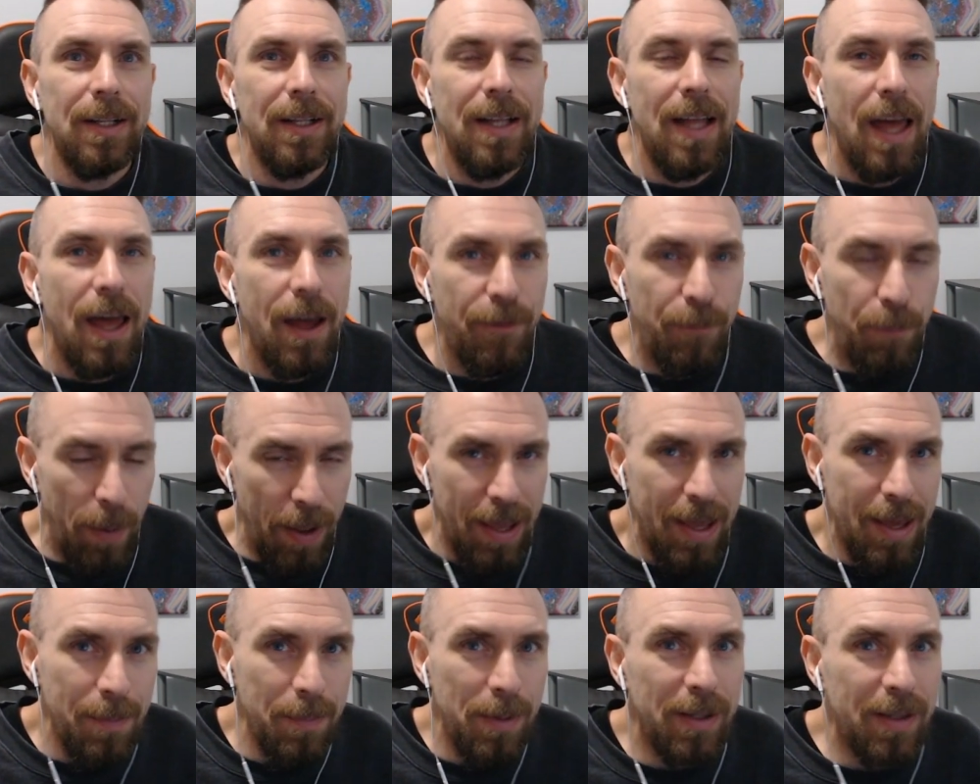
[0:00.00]
if
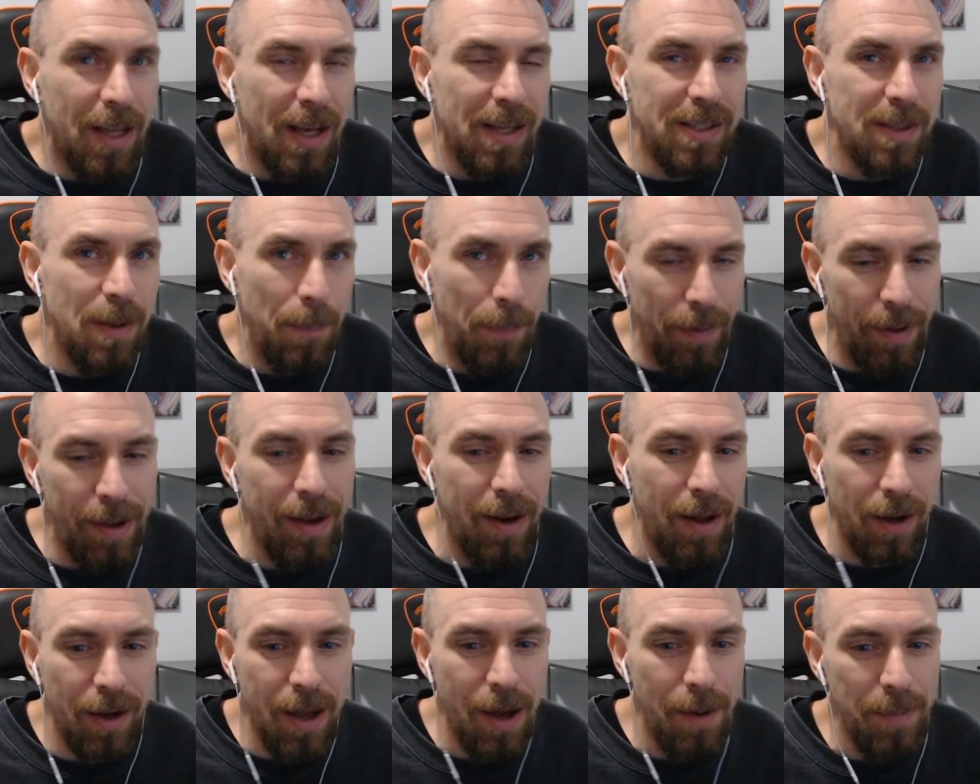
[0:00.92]
Behemoth doesn't plan
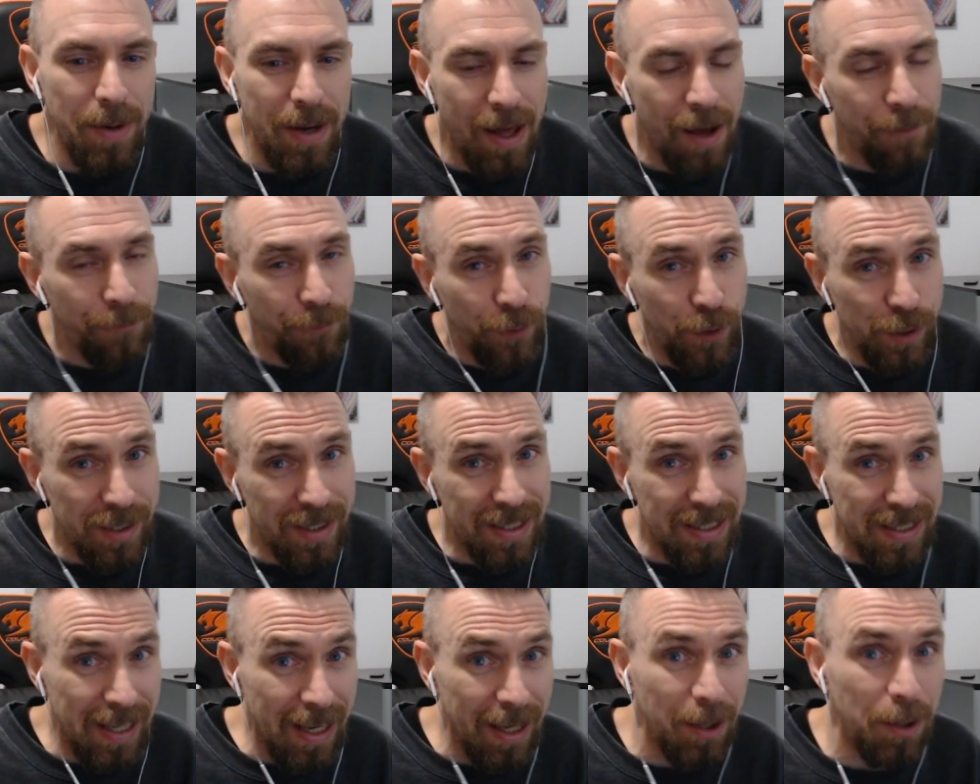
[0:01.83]
on coming out for
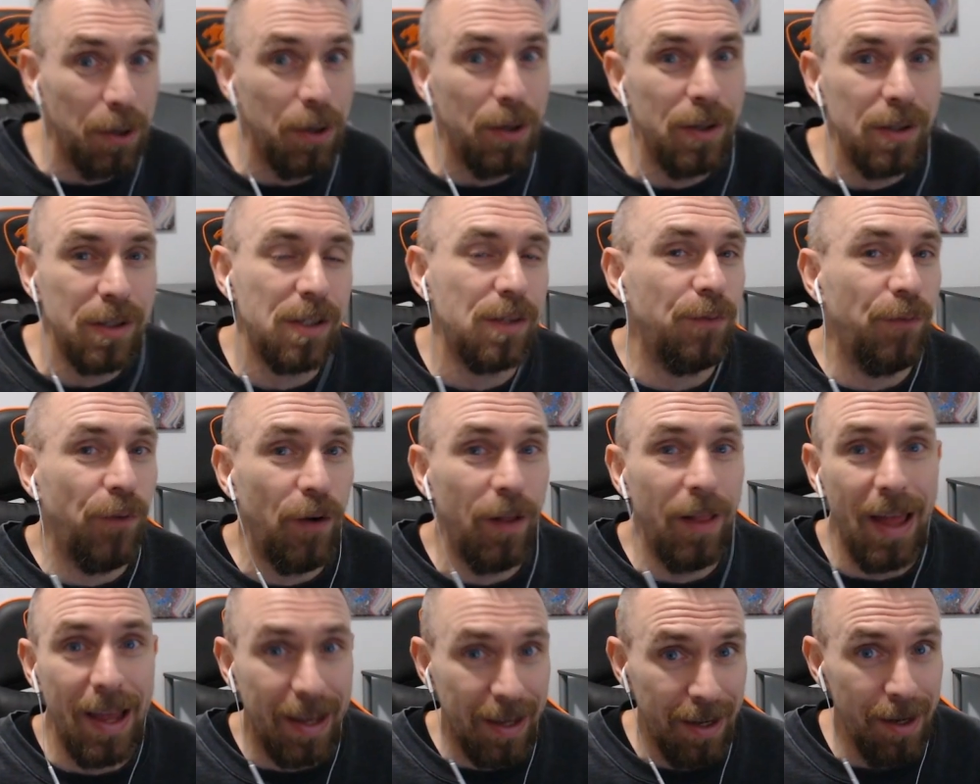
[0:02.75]
singles for
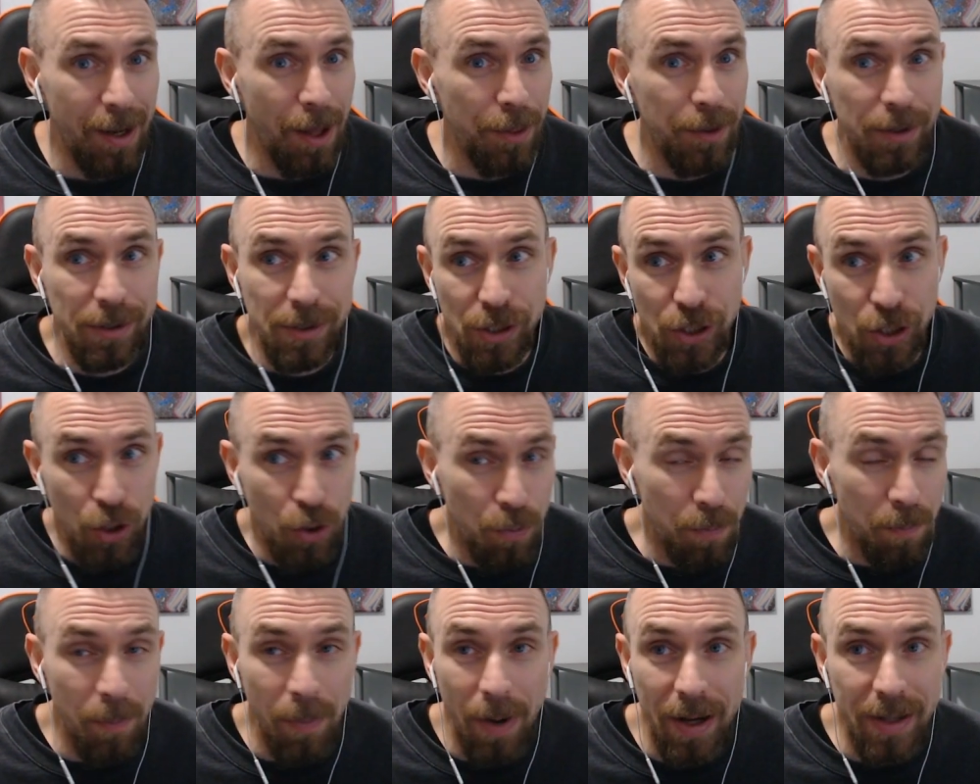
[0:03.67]
like another two
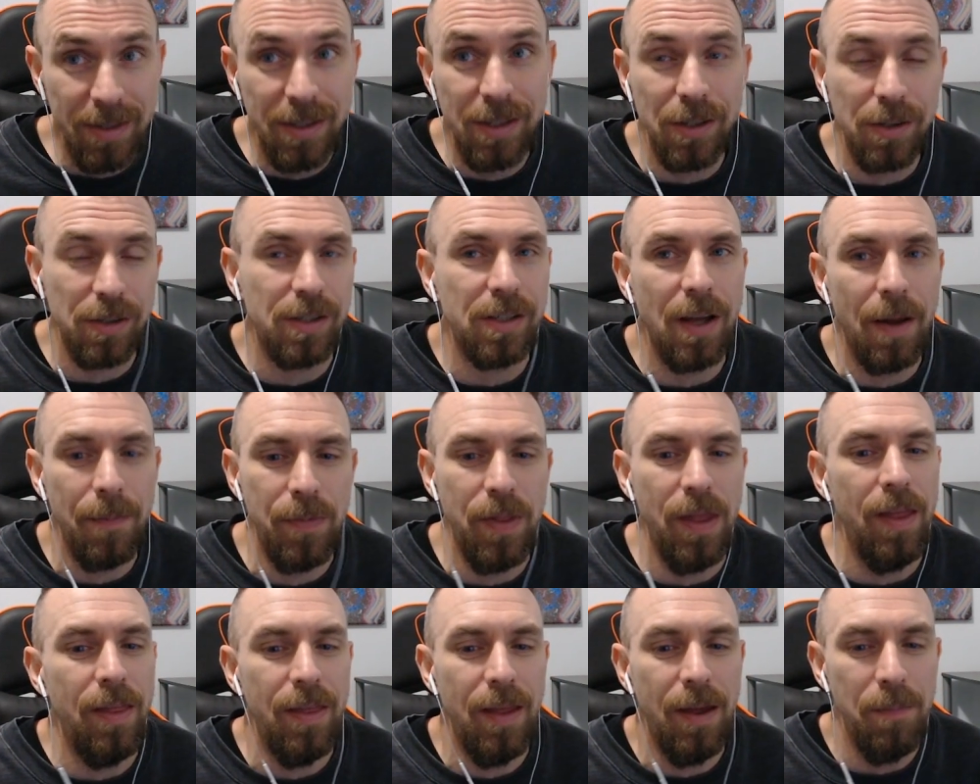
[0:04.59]
months or
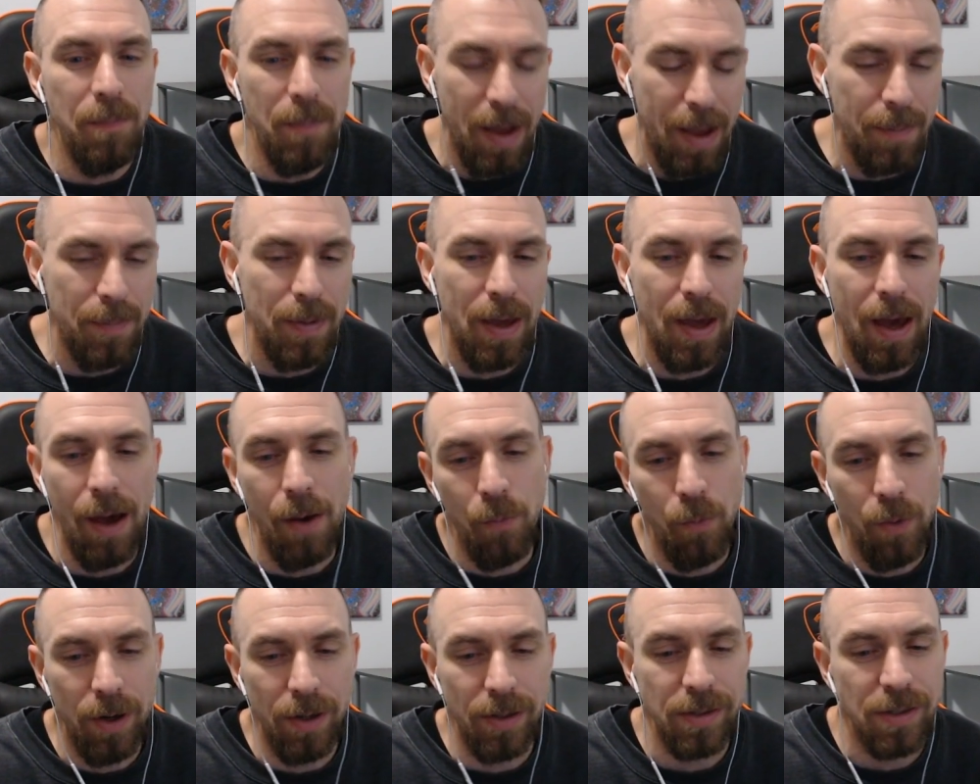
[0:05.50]
something, then maybe I
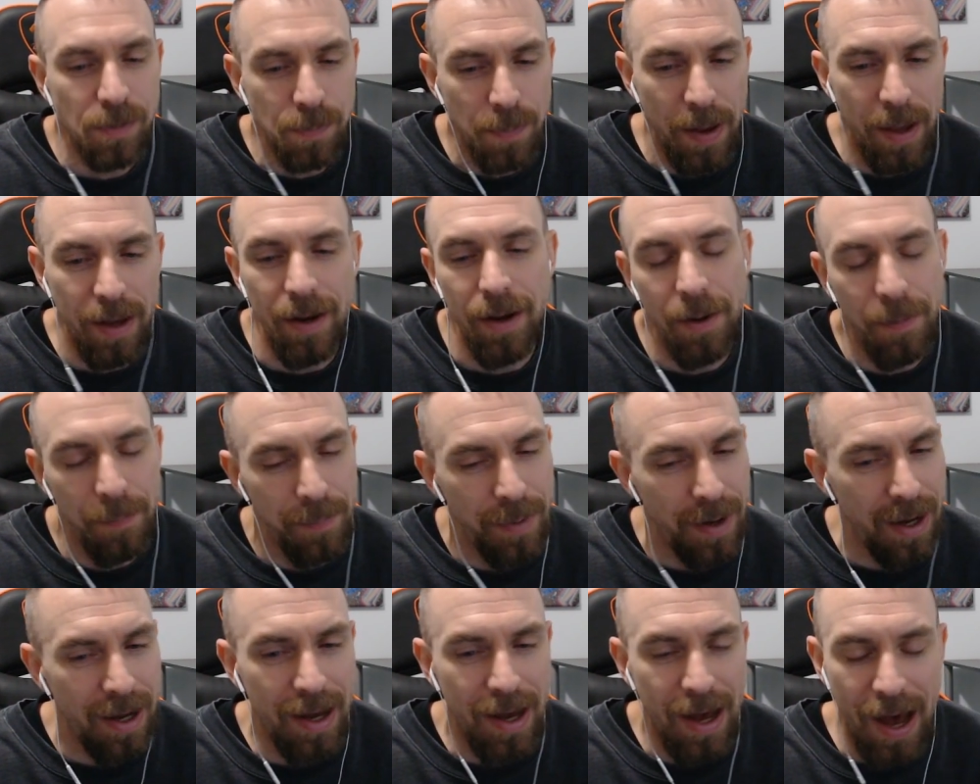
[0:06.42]
will spend them.
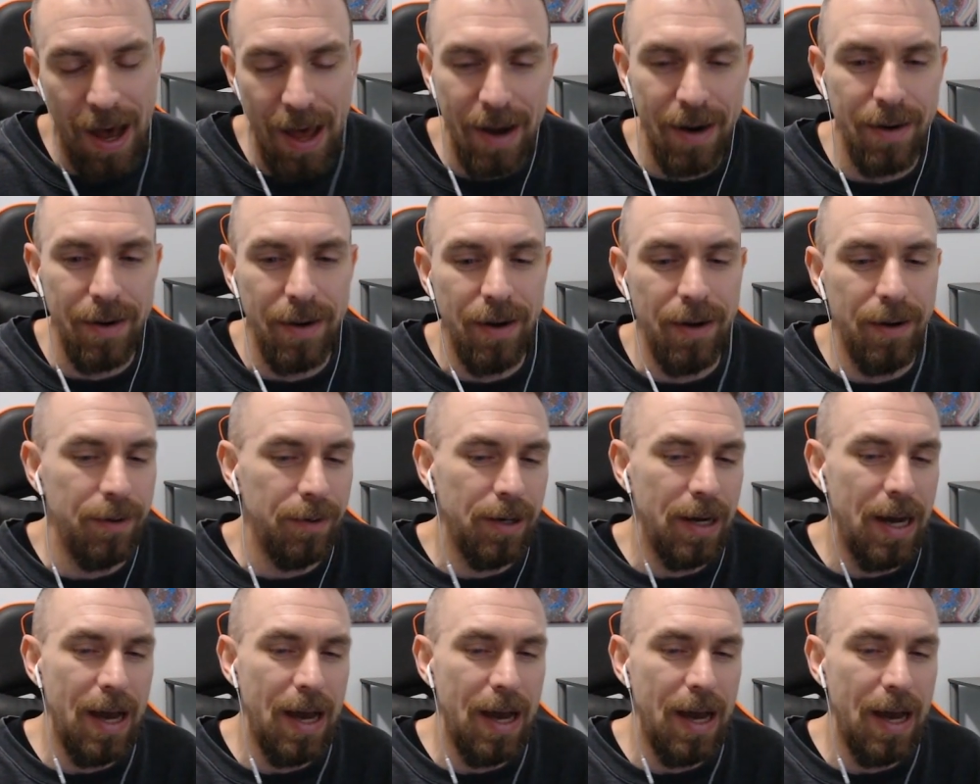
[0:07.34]
But I don't know.